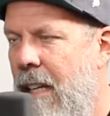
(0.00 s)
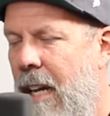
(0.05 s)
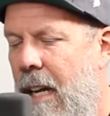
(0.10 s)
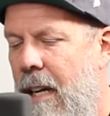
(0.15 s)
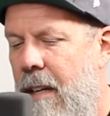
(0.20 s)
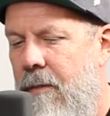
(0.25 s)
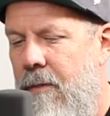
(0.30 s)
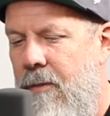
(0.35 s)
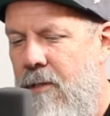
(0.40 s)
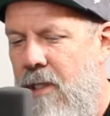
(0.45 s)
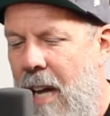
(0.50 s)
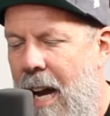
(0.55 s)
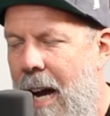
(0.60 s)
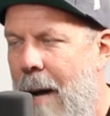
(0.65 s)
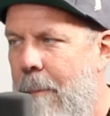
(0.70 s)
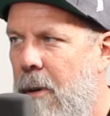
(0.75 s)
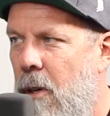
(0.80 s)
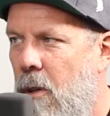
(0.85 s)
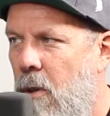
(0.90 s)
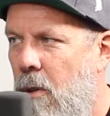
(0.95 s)
kind of
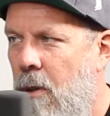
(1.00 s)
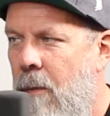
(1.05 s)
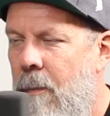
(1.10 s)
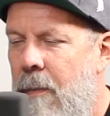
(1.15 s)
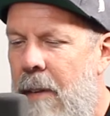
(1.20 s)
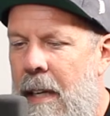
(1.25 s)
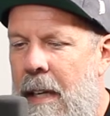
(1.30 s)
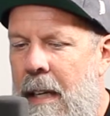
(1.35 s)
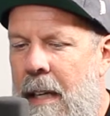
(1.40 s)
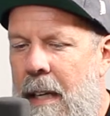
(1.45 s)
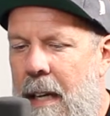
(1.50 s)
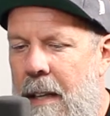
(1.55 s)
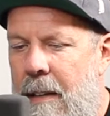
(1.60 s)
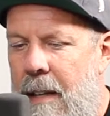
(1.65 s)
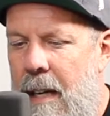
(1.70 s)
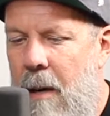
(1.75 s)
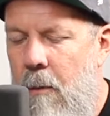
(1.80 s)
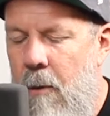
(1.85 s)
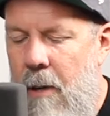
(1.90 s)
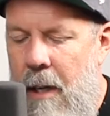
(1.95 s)
topical, and
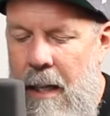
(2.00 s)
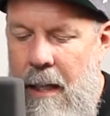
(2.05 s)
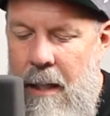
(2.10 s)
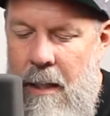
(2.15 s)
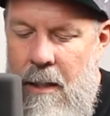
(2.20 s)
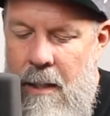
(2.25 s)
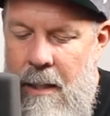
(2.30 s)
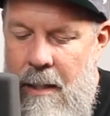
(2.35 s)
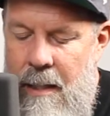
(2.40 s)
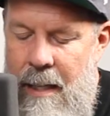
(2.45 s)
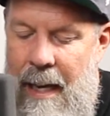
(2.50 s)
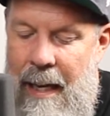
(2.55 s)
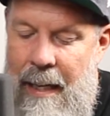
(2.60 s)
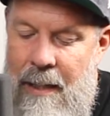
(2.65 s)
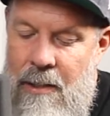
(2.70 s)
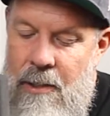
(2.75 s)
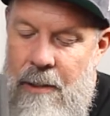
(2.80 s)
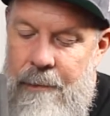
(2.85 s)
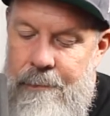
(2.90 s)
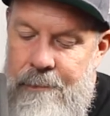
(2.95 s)
then I want to hit a
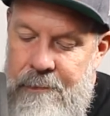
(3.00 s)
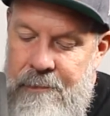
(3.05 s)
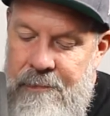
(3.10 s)
text.